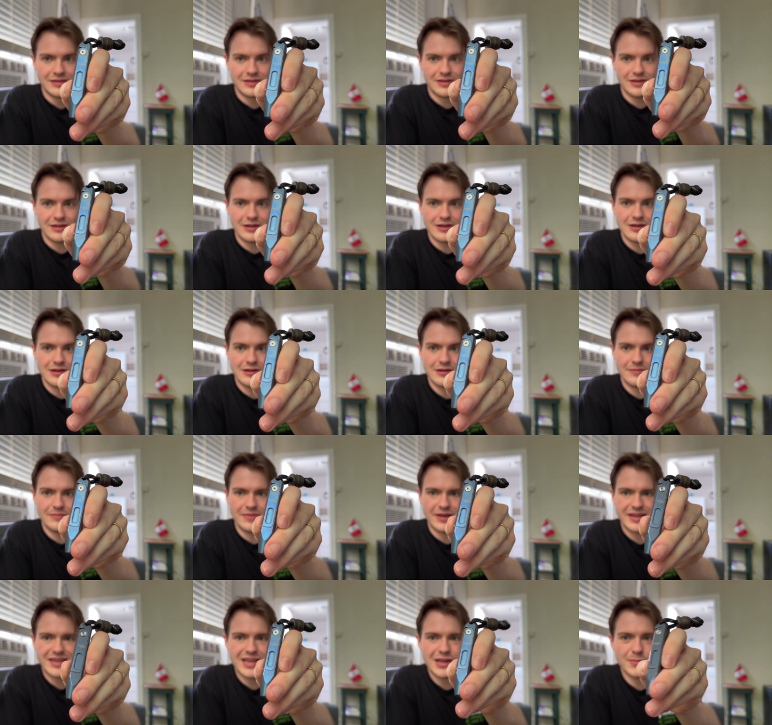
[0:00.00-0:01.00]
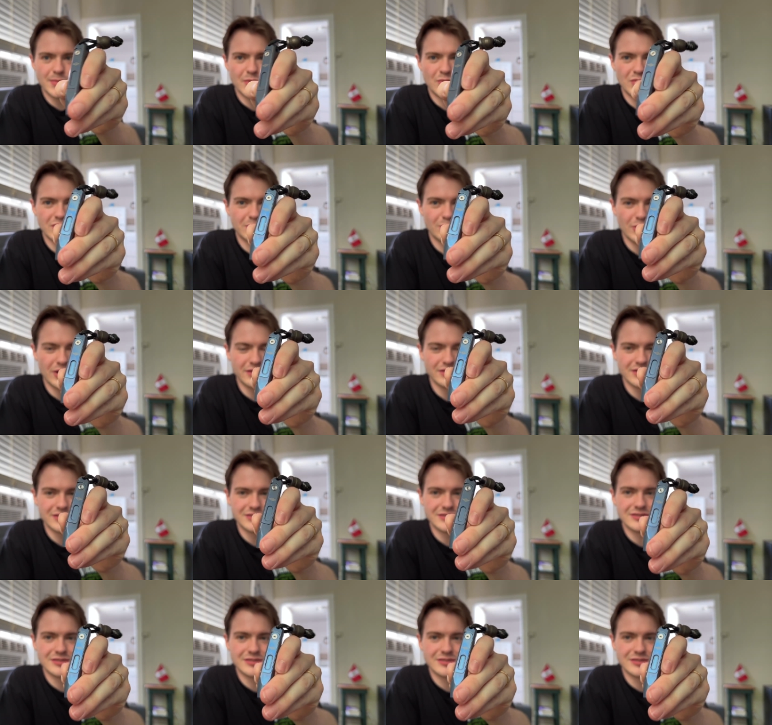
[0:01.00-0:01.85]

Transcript: I can't remember what brand this is.